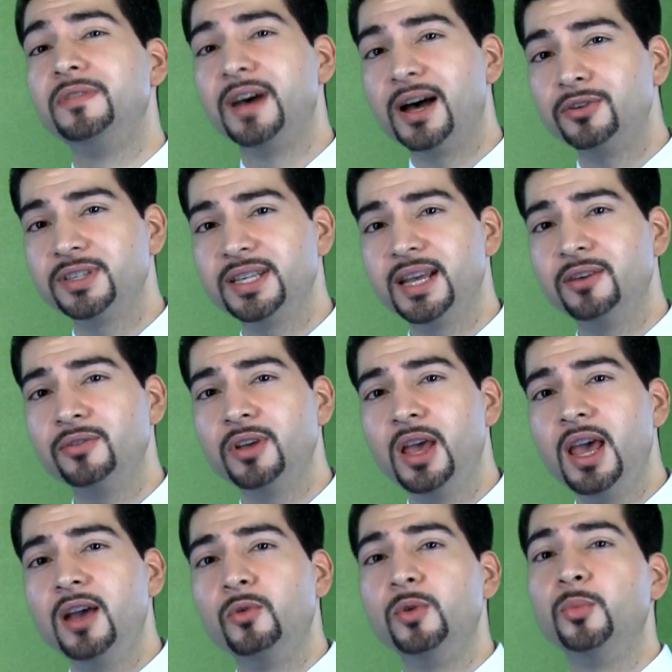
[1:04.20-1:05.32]
vowel sound,
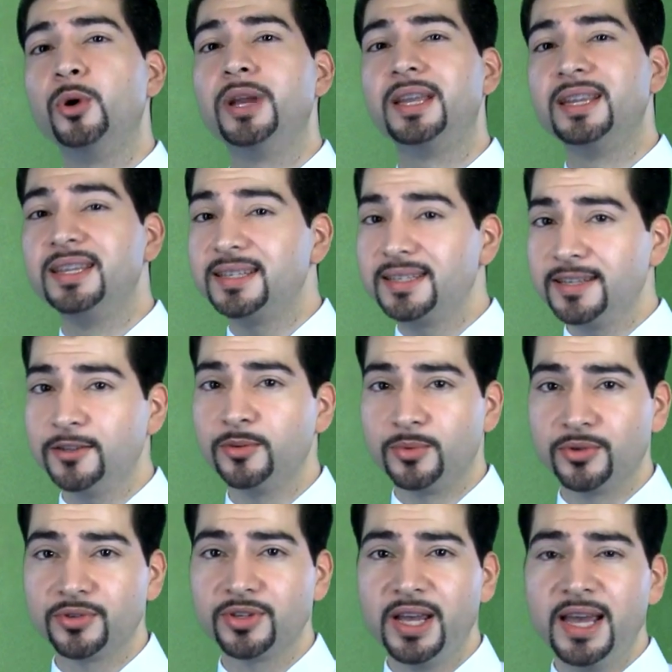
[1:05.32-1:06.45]
we break it into
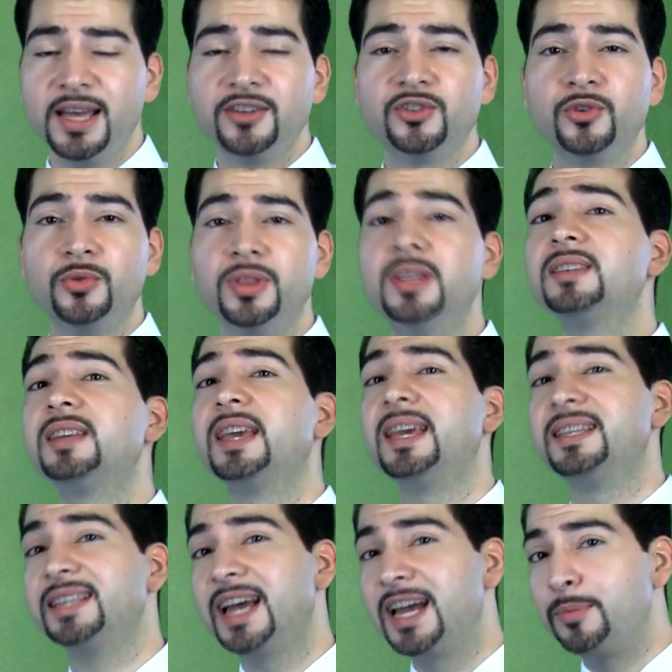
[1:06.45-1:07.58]
syllables. So in this
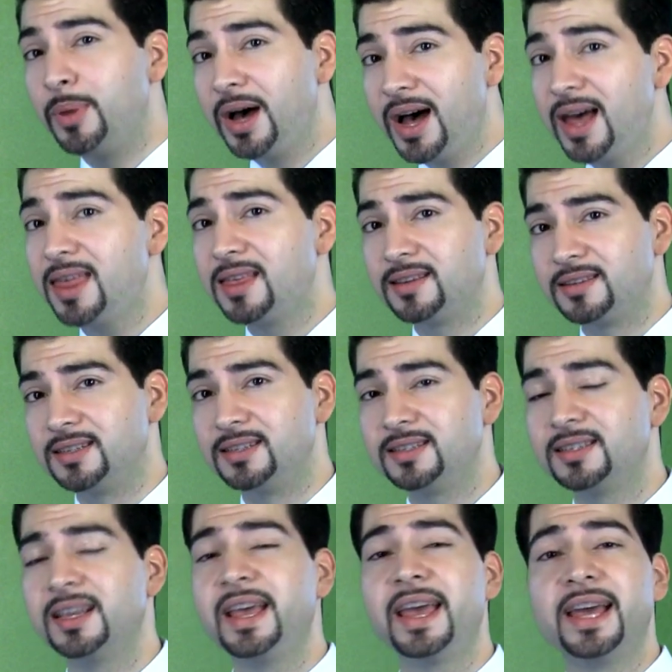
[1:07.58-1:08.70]
case,
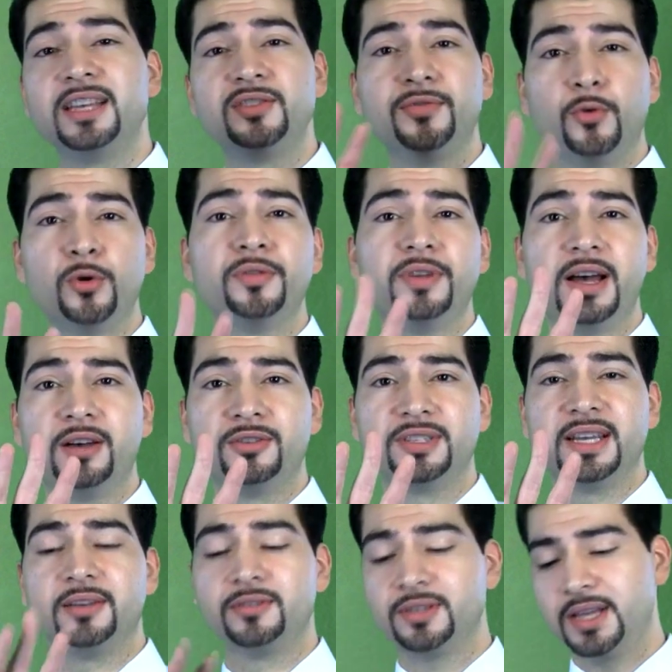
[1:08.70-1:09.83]
hypothesis has 4 vowel
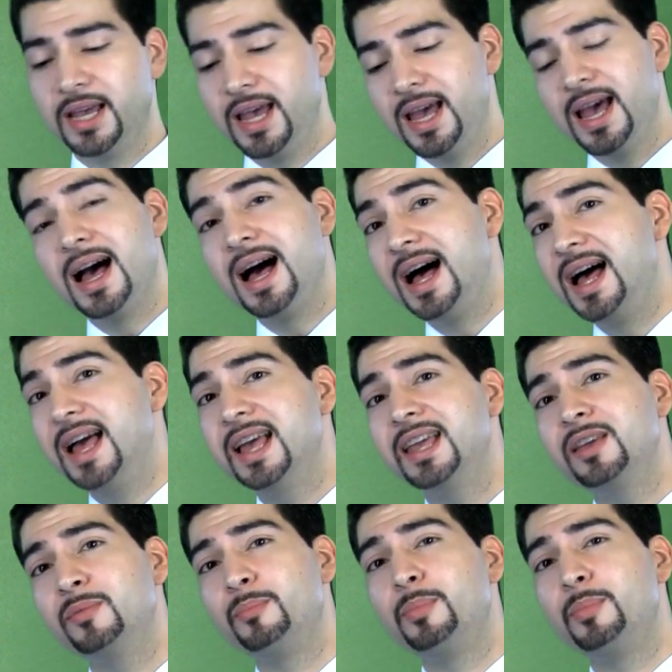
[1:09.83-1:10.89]
sounds. Hy-POTH-e-sis.